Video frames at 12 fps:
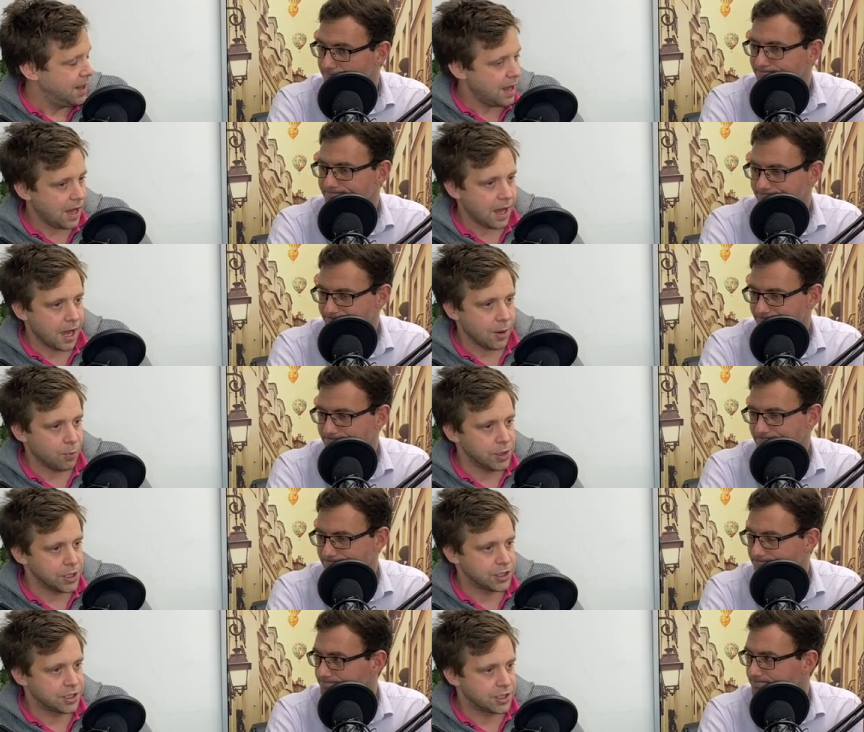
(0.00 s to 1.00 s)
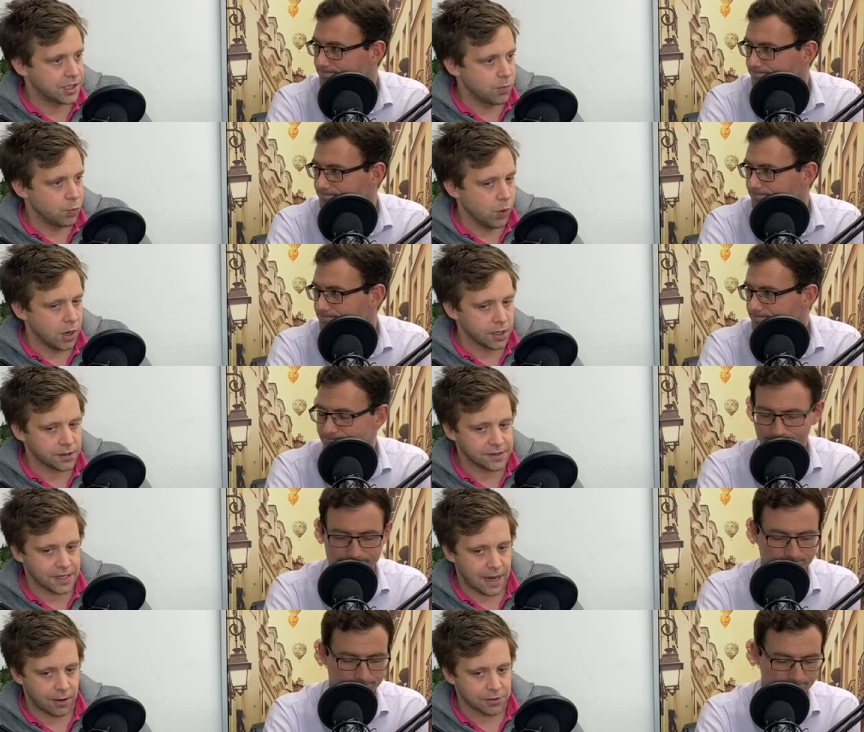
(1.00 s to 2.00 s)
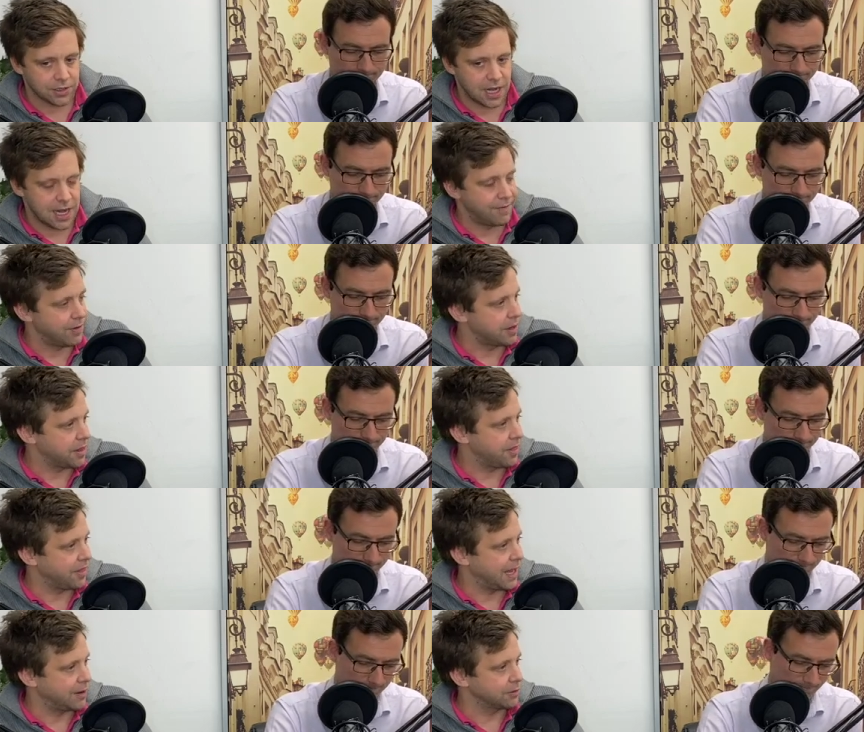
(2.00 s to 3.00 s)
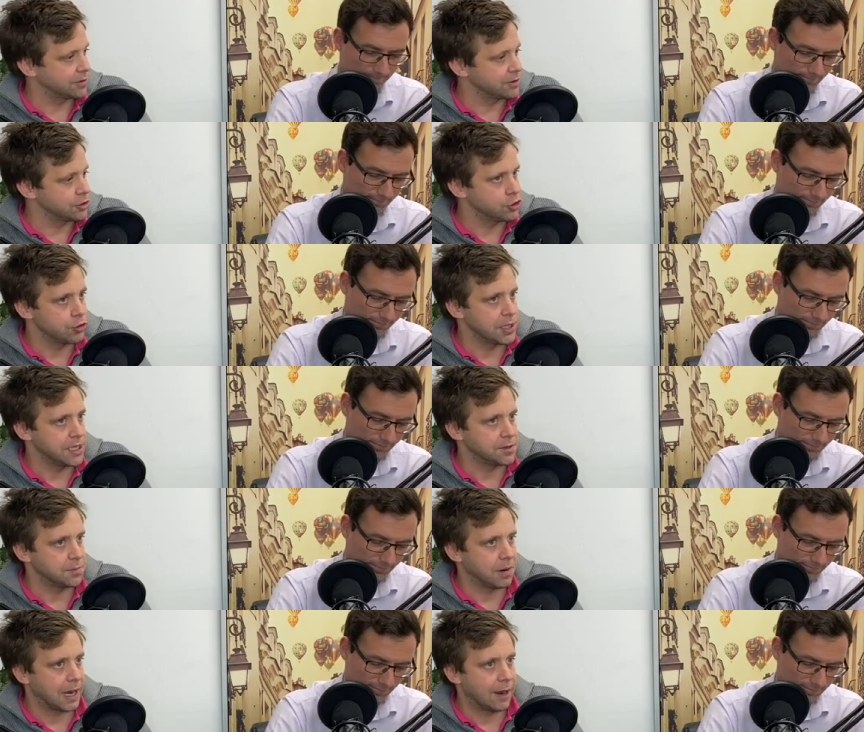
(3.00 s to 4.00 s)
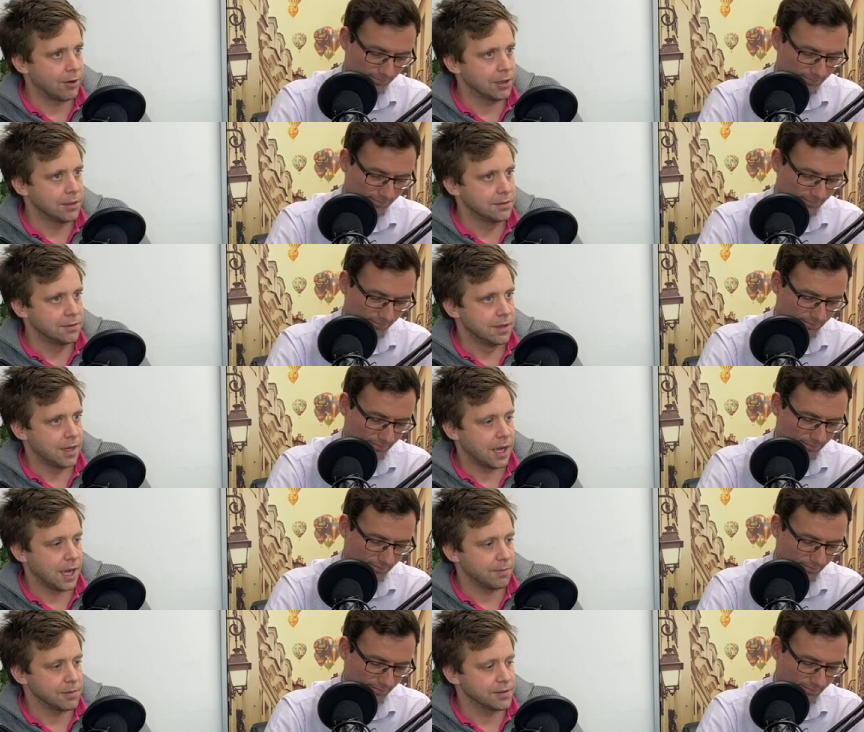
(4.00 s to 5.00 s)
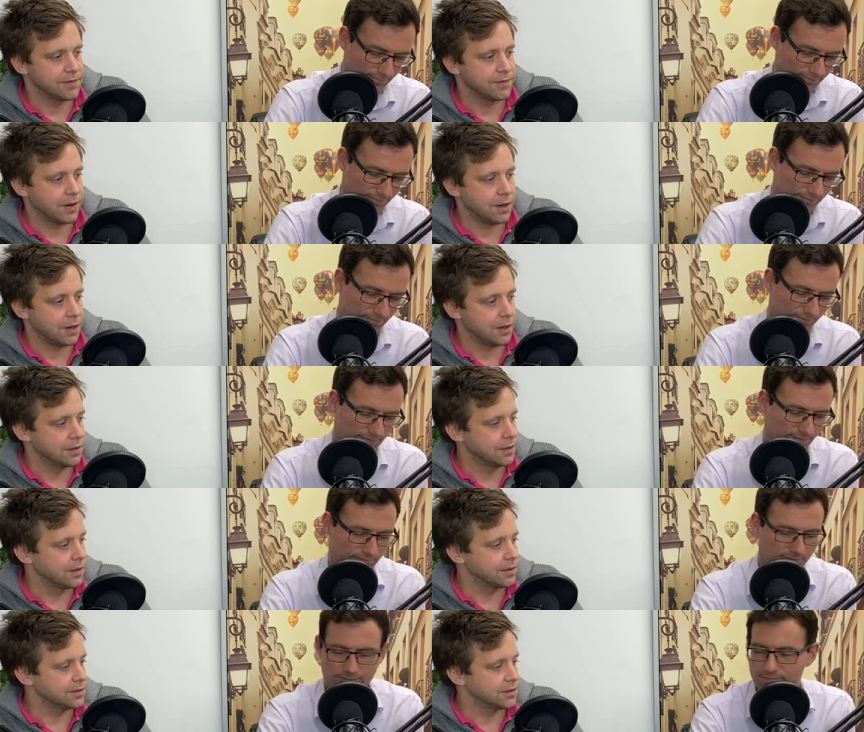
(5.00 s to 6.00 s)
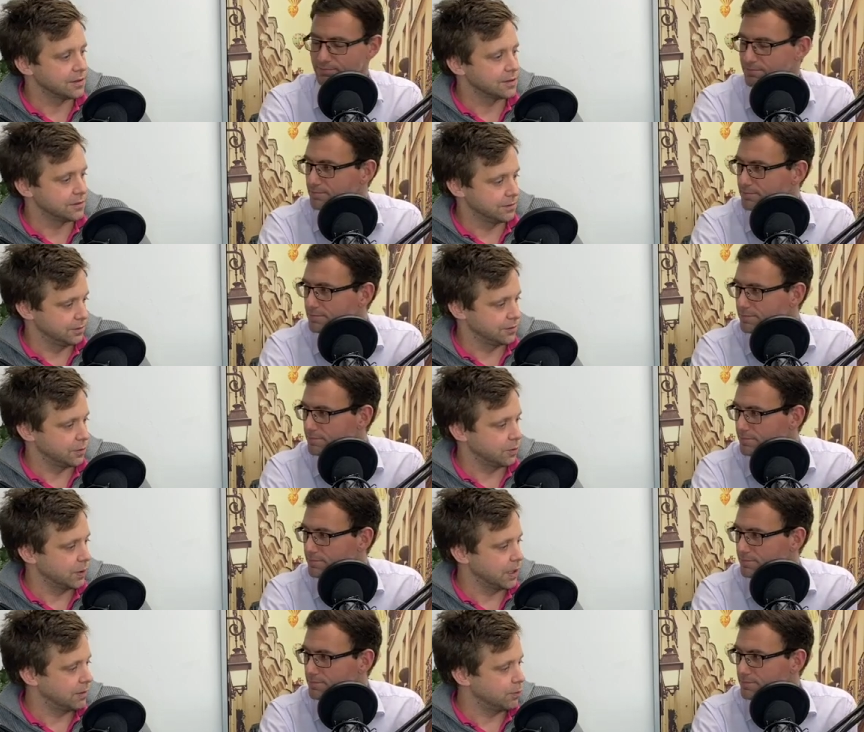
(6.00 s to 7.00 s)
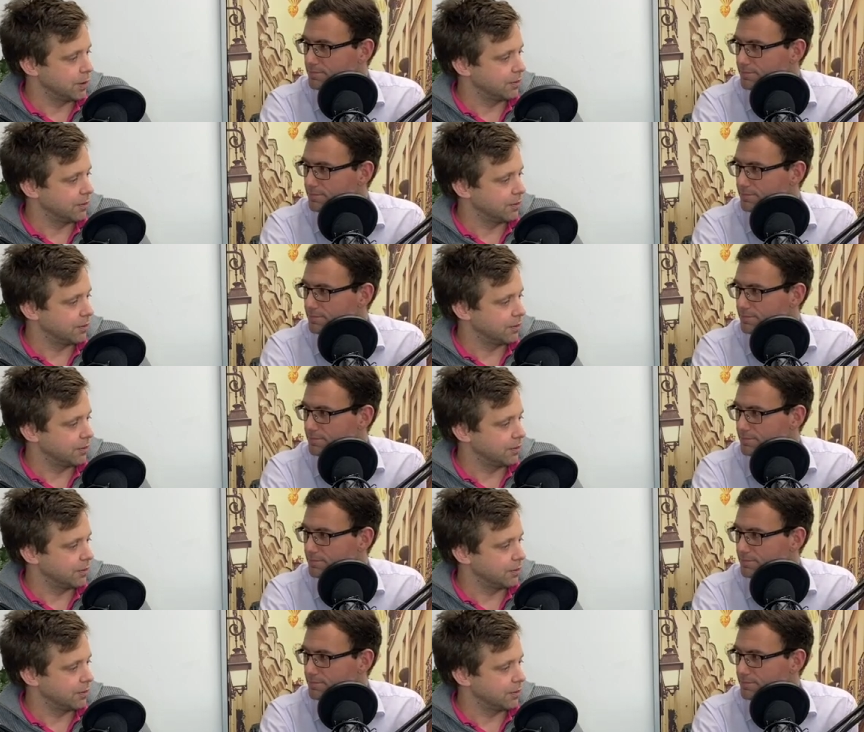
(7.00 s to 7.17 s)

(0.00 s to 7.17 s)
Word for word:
Speaker 1: uh, which works out 11,000 trees per hour. Mm -hmm. um, as far as, as, sort of we we